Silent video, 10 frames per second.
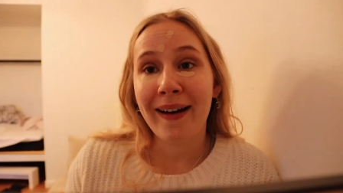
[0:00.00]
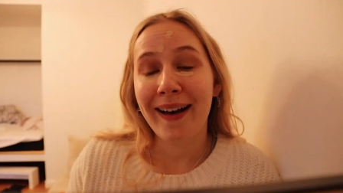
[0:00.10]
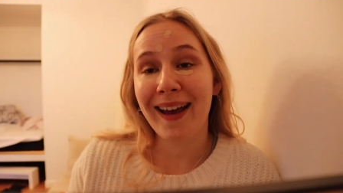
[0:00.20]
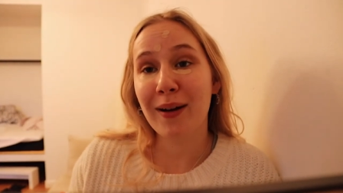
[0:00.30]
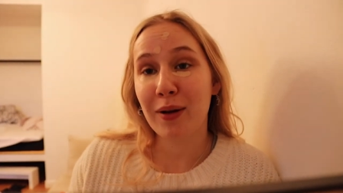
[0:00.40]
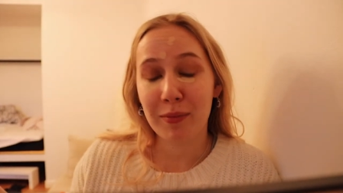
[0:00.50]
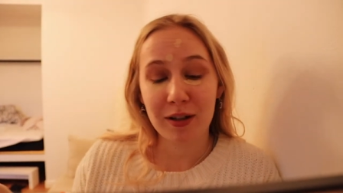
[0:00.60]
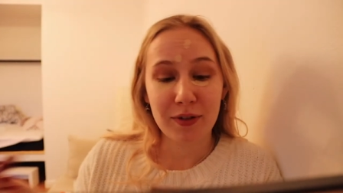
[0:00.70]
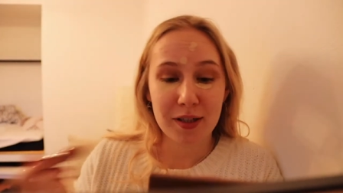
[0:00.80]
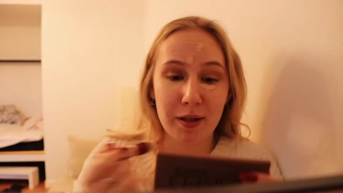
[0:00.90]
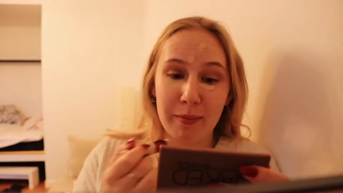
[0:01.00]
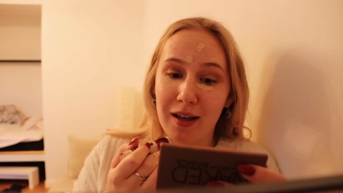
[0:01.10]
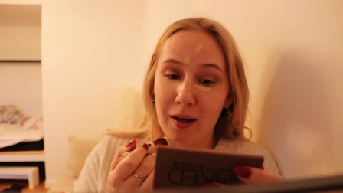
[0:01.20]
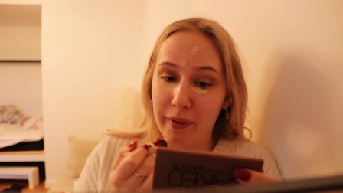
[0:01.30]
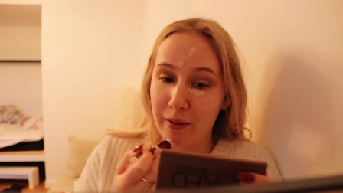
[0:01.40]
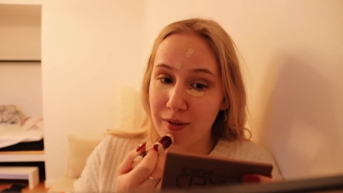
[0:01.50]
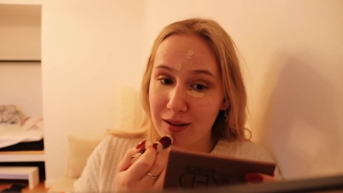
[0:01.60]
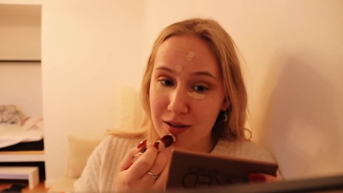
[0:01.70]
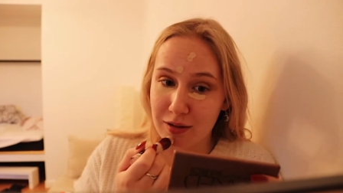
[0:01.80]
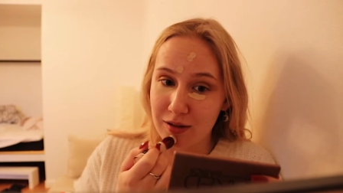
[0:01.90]
Anyway, I'm gonna finish my makeup and I'm not
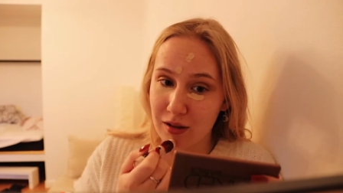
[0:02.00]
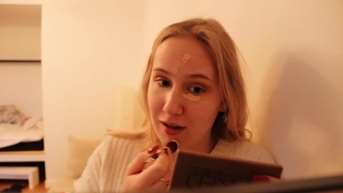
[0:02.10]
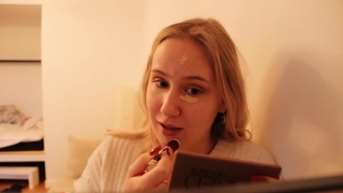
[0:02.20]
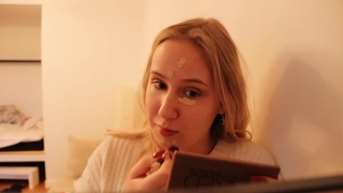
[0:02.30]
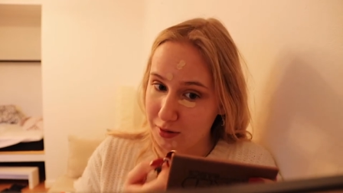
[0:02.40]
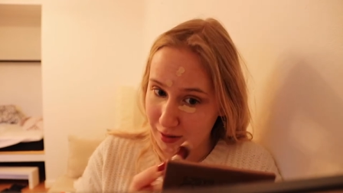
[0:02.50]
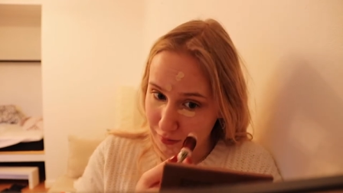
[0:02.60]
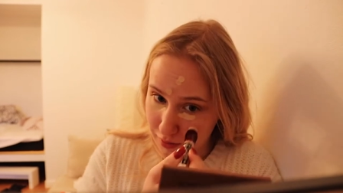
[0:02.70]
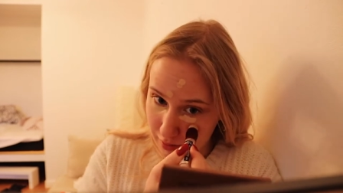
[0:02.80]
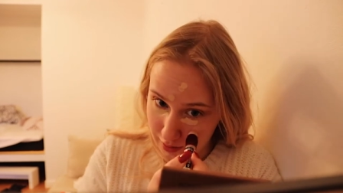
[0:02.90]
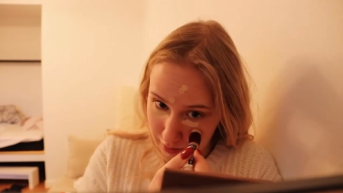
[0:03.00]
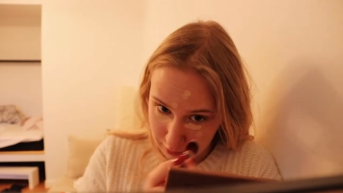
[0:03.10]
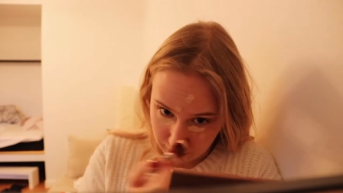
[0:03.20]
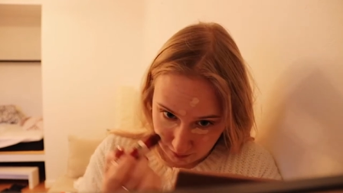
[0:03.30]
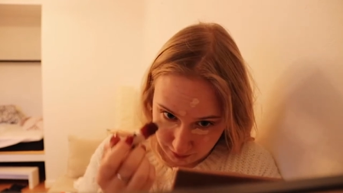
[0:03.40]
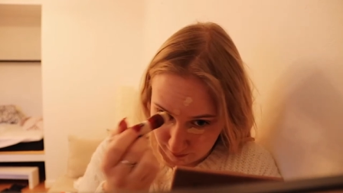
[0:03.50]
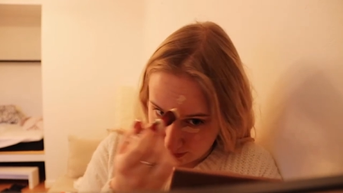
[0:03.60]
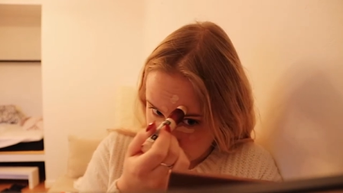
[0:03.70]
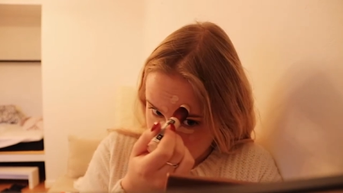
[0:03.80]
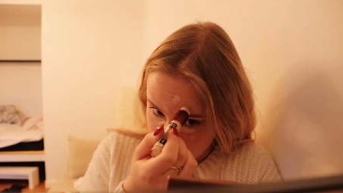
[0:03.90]
gonna show it to you guys because I've showed it like 25
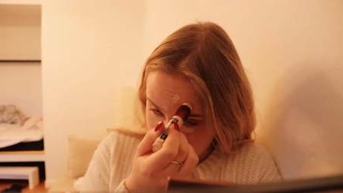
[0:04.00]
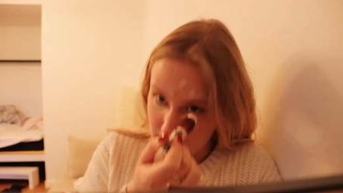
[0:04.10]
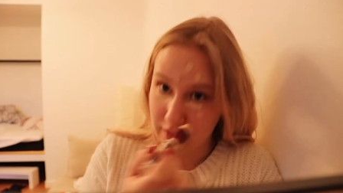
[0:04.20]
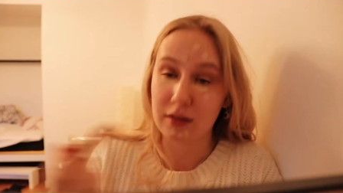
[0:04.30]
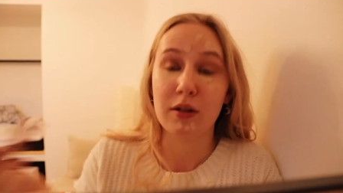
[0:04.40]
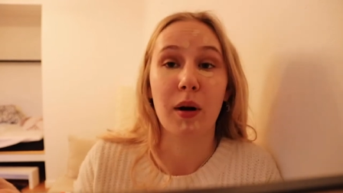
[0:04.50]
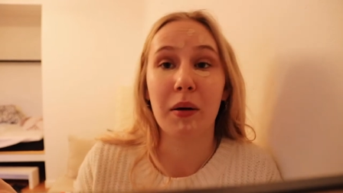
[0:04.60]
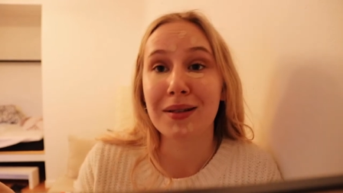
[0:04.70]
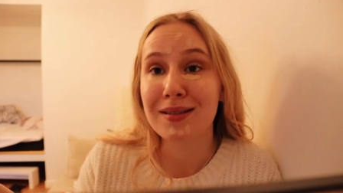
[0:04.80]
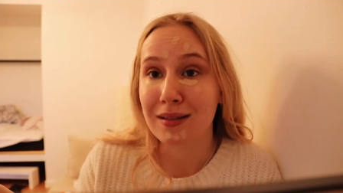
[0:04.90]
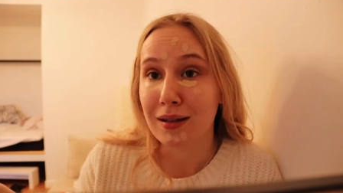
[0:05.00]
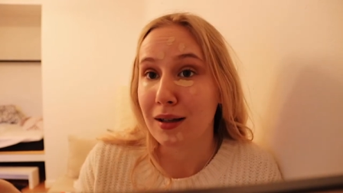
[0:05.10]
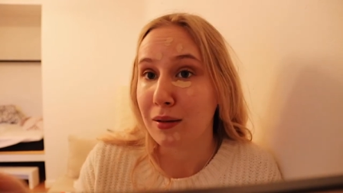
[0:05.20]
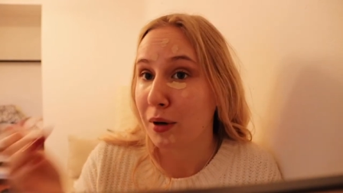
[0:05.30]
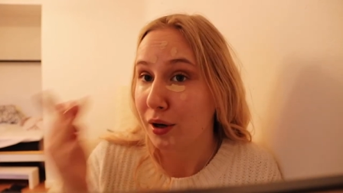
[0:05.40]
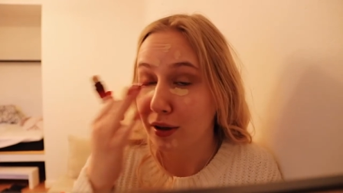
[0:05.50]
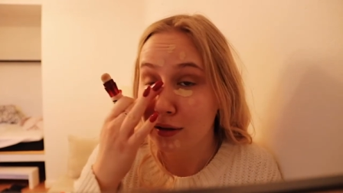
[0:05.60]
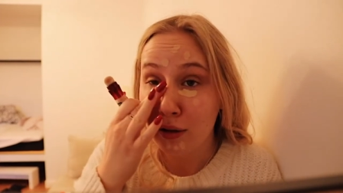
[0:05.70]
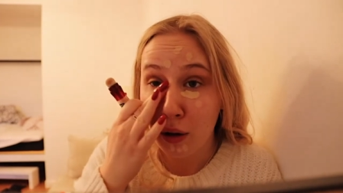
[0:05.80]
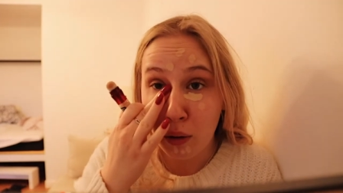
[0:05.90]
times and you're probably still not gonna bother
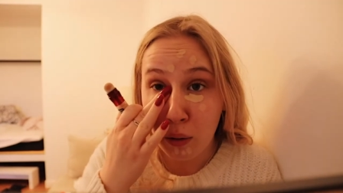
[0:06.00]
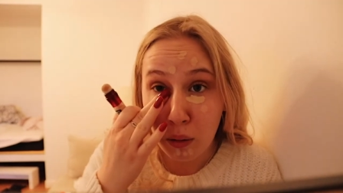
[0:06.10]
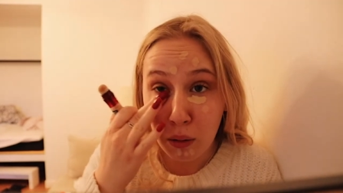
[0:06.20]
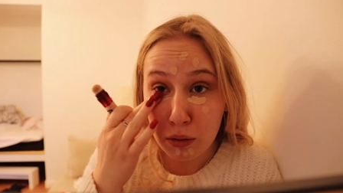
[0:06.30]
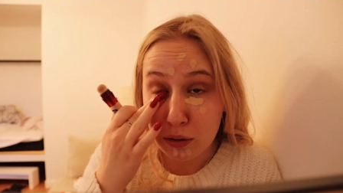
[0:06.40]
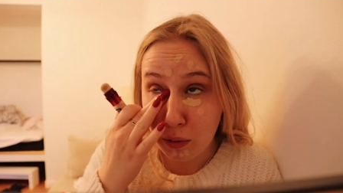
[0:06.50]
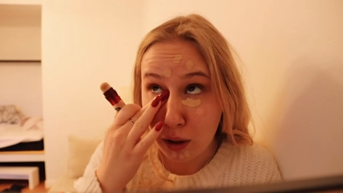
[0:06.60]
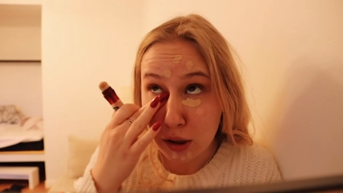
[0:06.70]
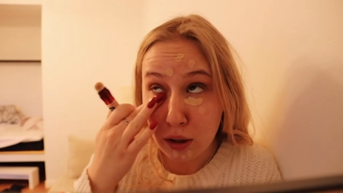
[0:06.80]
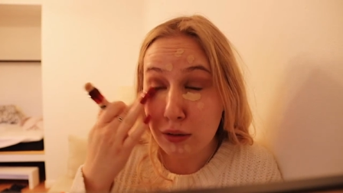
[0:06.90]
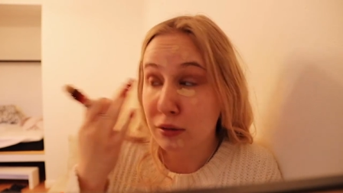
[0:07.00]
so to watch it.